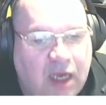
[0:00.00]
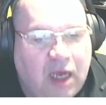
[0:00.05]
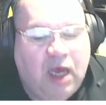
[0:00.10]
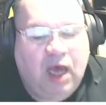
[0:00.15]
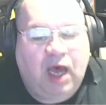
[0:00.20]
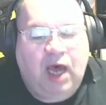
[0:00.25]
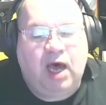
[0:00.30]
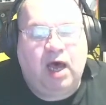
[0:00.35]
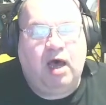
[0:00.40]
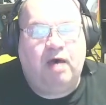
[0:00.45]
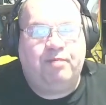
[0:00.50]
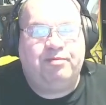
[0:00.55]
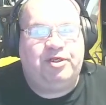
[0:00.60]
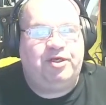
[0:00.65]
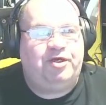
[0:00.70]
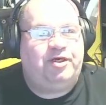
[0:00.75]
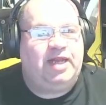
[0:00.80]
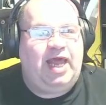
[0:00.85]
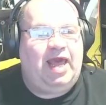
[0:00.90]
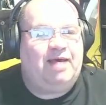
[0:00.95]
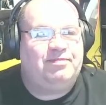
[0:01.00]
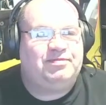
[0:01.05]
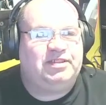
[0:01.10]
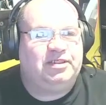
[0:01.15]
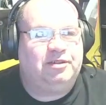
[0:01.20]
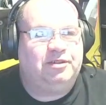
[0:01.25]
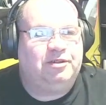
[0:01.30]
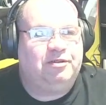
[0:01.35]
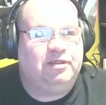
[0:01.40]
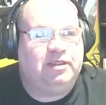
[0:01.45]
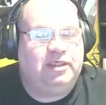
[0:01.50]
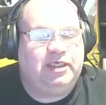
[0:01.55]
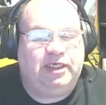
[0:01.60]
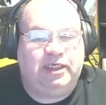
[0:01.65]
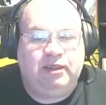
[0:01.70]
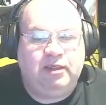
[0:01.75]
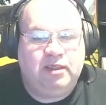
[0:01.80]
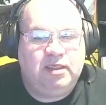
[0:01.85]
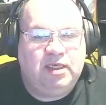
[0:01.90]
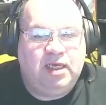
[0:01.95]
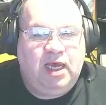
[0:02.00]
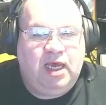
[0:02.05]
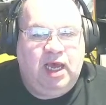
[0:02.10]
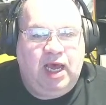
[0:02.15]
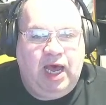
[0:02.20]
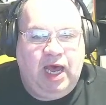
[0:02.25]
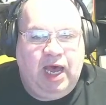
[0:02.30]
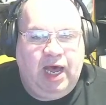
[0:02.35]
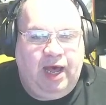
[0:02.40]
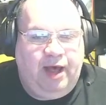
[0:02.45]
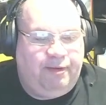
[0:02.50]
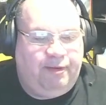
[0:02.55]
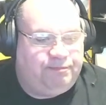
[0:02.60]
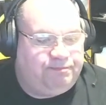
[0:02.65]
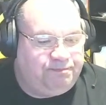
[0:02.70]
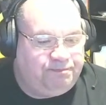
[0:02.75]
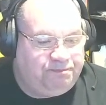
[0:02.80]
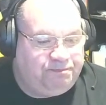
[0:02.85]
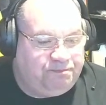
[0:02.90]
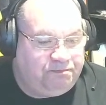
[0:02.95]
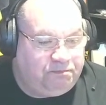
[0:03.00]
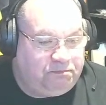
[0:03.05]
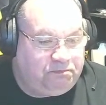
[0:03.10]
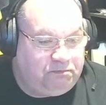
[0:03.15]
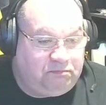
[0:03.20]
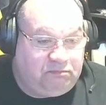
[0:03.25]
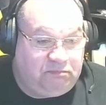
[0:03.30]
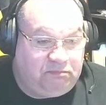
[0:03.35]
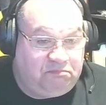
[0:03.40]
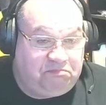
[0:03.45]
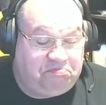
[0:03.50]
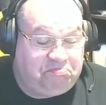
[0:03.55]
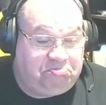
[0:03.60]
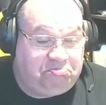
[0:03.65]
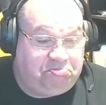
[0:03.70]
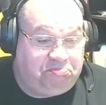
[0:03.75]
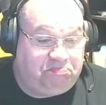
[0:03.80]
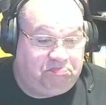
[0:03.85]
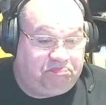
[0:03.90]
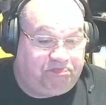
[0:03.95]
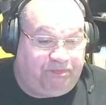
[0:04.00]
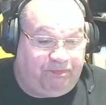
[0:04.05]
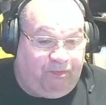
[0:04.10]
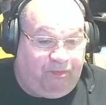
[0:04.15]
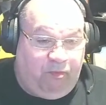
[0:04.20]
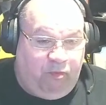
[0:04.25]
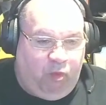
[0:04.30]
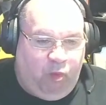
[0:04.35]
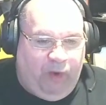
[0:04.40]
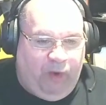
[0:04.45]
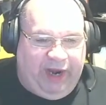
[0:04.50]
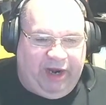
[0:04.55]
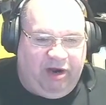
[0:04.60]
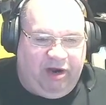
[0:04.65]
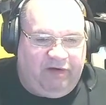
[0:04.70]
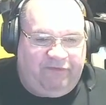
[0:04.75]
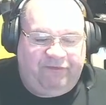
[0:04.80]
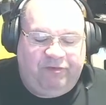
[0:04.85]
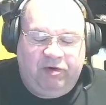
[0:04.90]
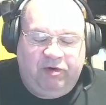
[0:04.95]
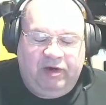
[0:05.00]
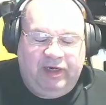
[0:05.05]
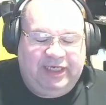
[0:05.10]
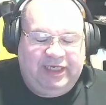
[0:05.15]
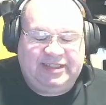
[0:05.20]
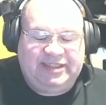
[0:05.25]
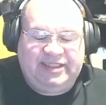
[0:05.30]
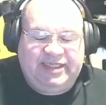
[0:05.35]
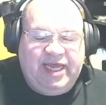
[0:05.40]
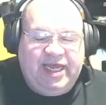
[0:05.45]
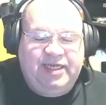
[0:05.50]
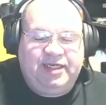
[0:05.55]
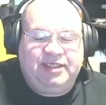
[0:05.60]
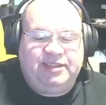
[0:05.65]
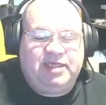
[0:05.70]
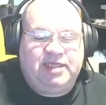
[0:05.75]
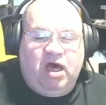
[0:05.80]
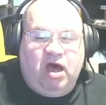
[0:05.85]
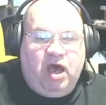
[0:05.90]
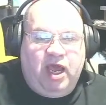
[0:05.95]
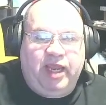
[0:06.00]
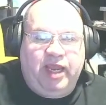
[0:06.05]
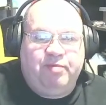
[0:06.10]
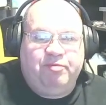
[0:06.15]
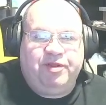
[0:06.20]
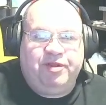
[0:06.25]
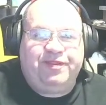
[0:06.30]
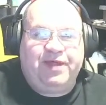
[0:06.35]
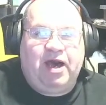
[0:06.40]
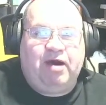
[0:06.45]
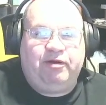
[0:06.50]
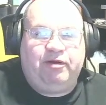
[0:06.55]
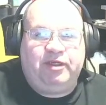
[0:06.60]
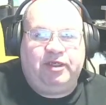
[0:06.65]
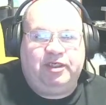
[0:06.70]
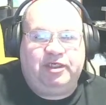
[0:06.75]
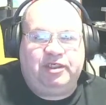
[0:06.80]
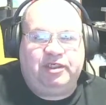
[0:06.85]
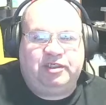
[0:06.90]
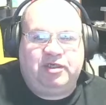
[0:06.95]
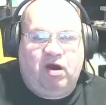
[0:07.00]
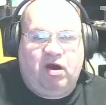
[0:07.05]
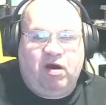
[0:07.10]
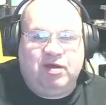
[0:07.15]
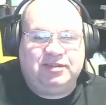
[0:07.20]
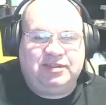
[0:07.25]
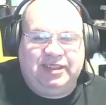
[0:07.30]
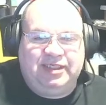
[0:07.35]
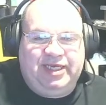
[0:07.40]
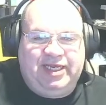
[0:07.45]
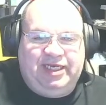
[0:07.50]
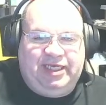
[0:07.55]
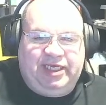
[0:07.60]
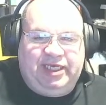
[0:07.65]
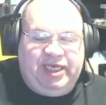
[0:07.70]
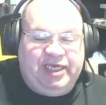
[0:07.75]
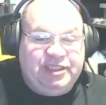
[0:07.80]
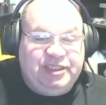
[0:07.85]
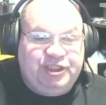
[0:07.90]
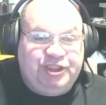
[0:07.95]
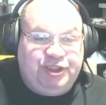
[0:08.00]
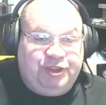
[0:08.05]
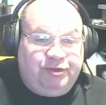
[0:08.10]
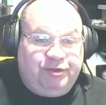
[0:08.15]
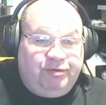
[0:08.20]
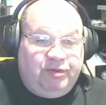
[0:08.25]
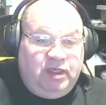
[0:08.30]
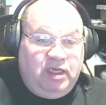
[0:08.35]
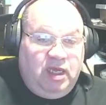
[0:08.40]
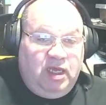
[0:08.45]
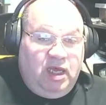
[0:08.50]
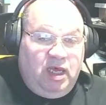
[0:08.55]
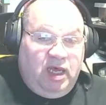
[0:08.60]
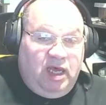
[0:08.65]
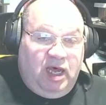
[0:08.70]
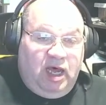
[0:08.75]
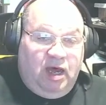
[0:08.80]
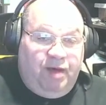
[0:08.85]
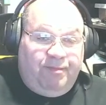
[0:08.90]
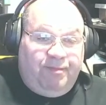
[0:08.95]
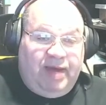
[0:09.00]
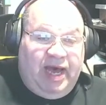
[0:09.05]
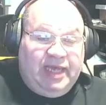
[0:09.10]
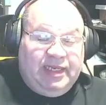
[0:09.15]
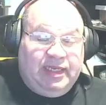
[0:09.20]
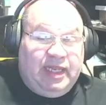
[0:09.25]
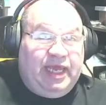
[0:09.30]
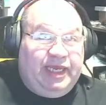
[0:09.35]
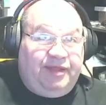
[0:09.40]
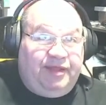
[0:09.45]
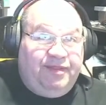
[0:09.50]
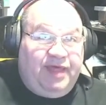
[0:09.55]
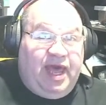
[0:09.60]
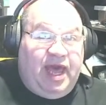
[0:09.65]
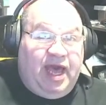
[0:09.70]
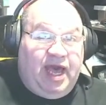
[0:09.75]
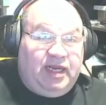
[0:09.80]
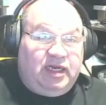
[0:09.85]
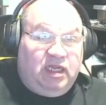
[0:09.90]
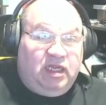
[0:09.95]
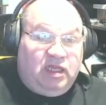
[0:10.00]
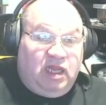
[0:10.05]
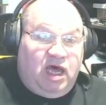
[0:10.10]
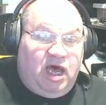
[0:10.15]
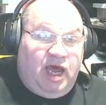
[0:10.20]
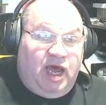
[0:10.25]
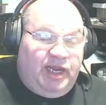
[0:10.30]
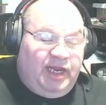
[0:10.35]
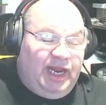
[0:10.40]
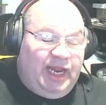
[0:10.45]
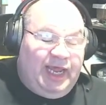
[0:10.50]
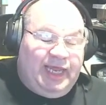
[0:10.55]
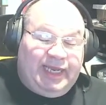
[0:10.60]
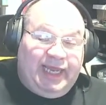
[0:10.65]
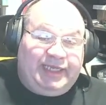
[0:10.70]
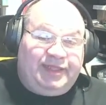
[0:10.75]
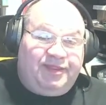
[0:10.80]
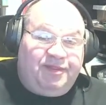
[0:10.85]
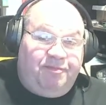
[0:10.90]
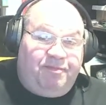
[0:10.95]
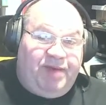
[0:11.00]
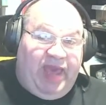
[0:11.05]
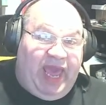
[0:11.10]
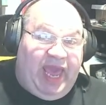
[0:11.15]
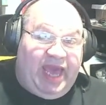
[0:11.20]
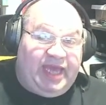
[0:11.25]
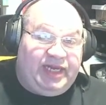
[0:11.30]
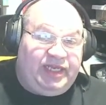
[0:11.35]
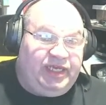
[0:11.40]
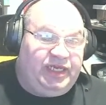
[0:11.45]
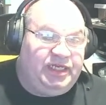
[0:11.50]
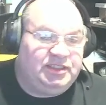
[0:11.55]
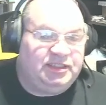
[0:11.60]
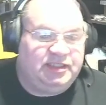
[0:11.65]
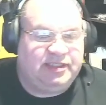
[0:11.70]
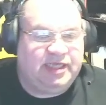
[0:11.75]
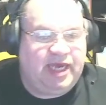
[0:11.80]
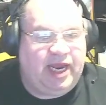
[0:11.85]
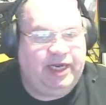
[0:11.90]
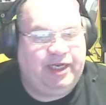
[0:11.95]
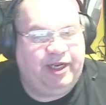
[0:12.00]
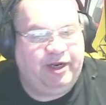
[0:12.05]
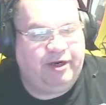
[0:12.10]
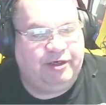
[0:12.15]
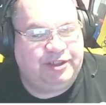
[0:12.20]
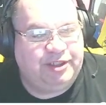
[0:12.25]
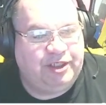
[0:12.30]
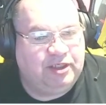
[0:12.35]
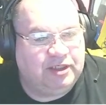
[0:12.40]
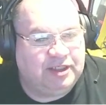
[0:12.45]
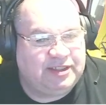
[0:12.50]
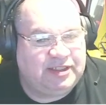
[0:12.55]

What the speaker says: You can absolutely wear it for an extended time without it causing any issue. I like that a lot. Now, I like the padding inside here, too.